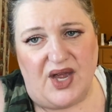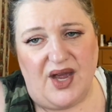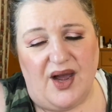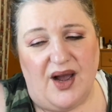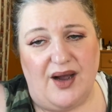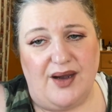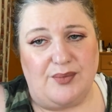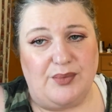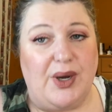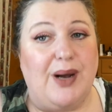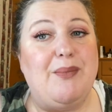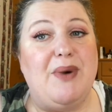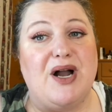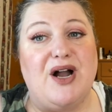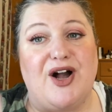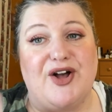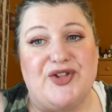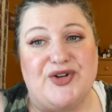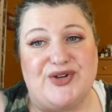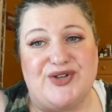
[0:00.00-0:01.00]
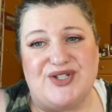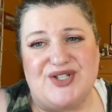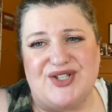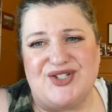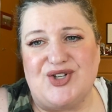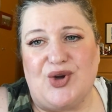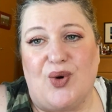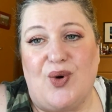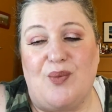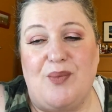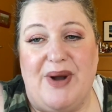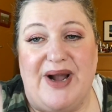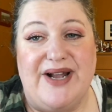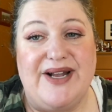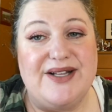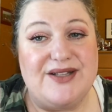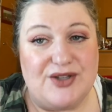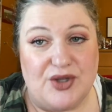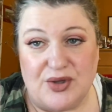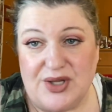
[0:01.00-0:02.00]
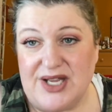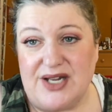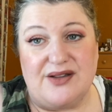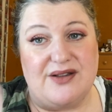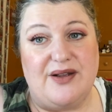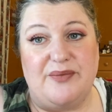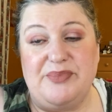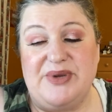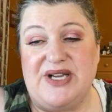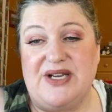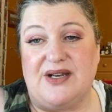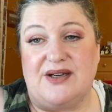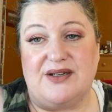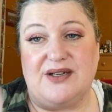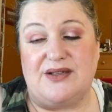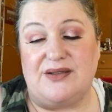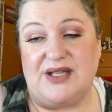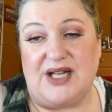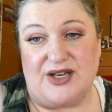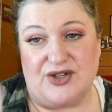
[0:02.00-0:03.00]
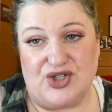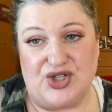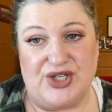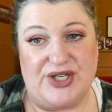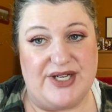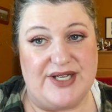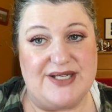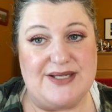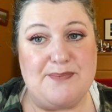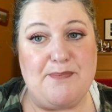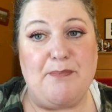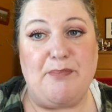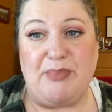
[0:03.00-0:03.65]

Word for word: um, among others. So my Lolita Lempicka collection is